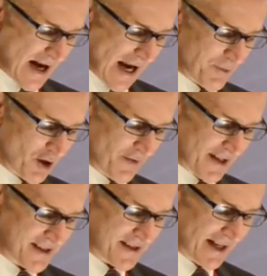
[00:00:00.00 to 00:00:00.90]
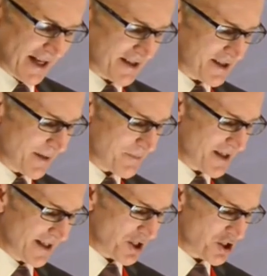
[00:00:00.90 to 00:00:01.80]
I'm convinced that under
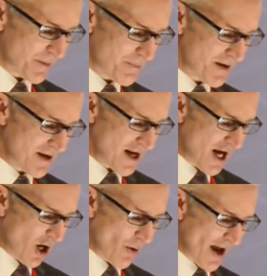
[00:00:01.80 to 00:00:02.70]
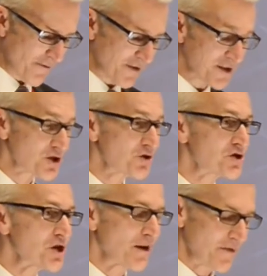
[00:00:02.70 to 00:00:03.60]
Tim's leadership, our efforts to
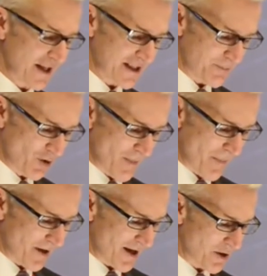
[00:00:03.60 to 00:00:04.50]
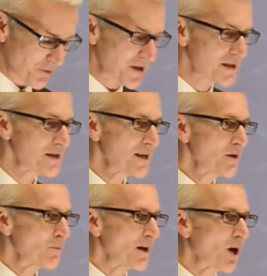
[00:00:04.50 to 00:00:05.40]
serve Interpol member countries
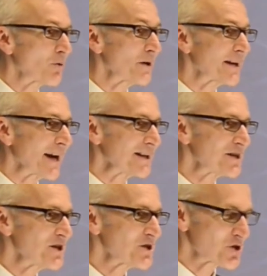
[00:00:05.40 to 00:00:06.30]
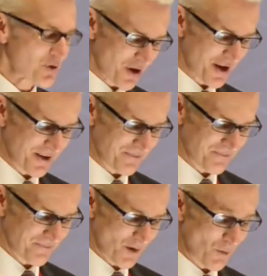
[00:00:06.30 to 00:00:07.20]
will only get stronger.
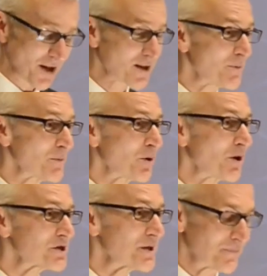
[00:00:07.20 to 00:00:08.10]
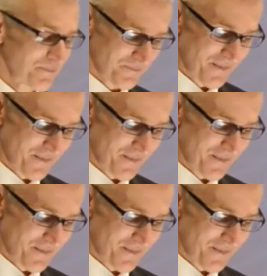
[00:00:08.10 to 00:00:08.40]
Welcome on board, Tim.